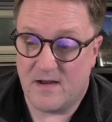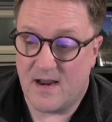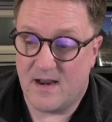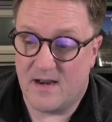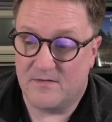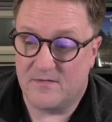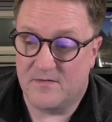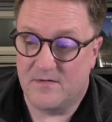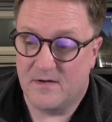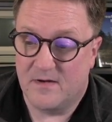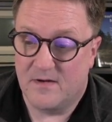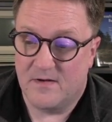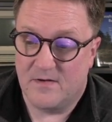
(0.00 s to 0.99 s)
and
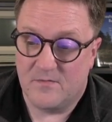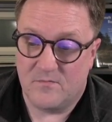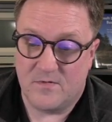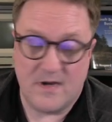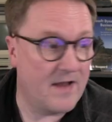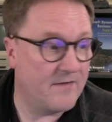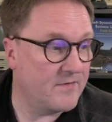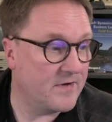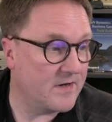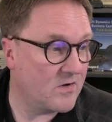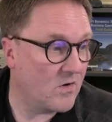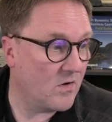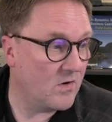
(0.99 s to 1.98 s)
we have a
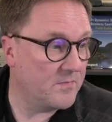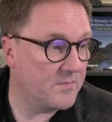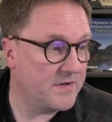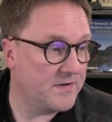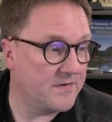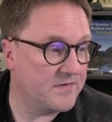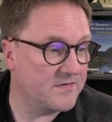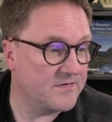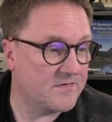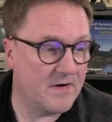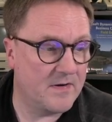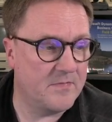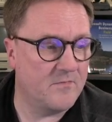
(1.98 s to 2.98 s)
column here
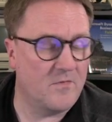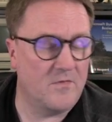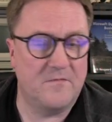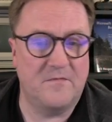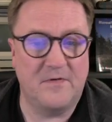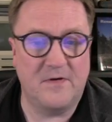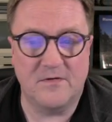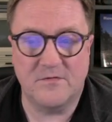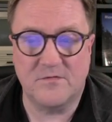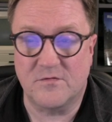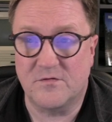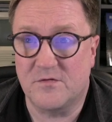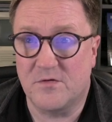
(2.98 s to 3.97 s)
describing what fields
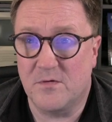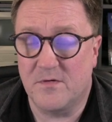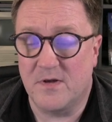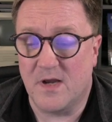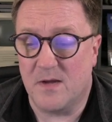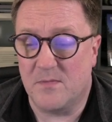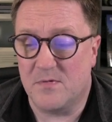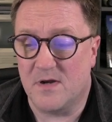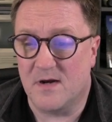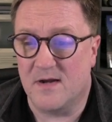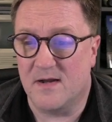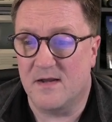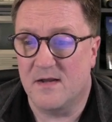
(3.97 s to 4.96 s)
to show in the
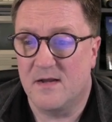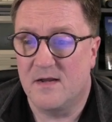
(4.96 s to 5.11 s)
API.